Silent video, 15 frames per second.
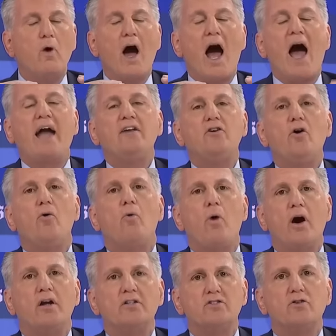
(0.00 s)
I don't
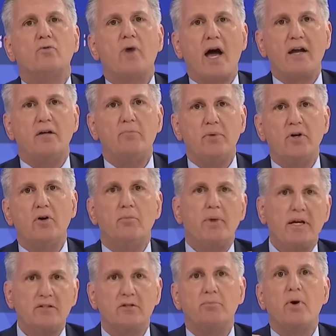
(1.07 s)
want us to write a bill
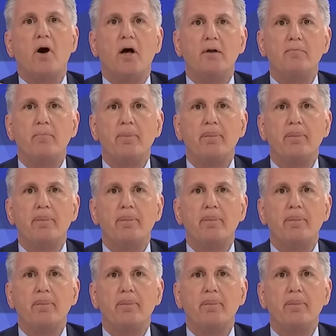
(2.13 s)
based upon